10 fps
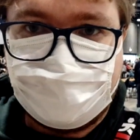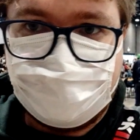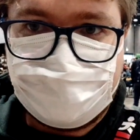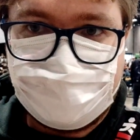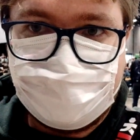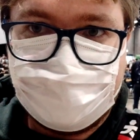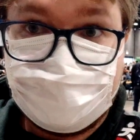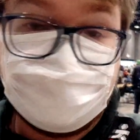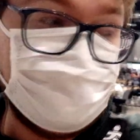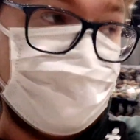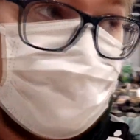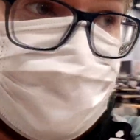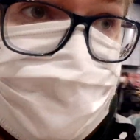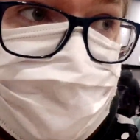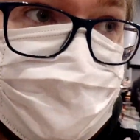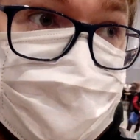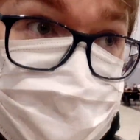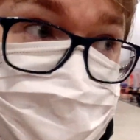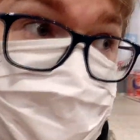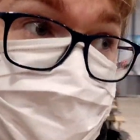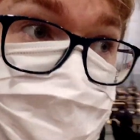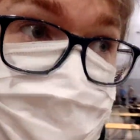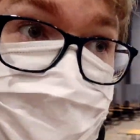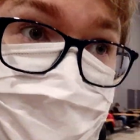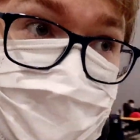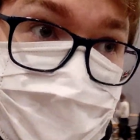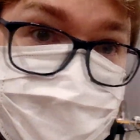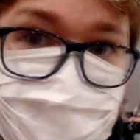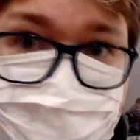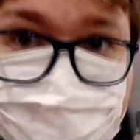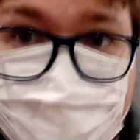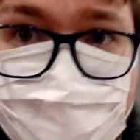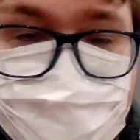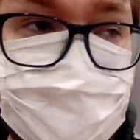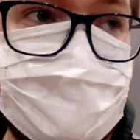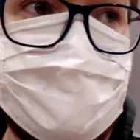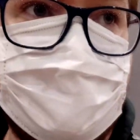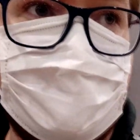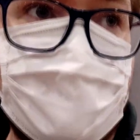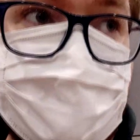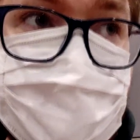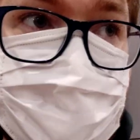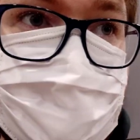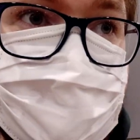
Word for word: round. Uh, versus Mew. First time he got blocked